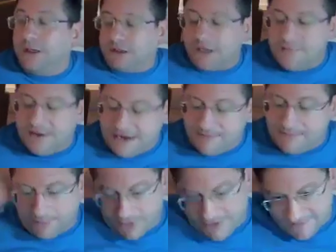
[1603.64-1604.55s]
committee
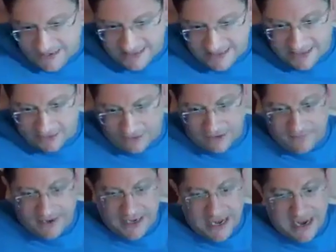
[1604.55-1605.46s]
member, he's not on our
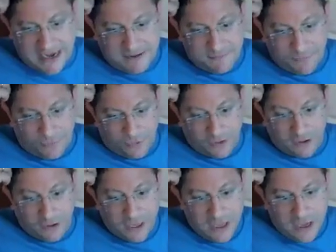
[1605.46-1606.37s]
committee anymore,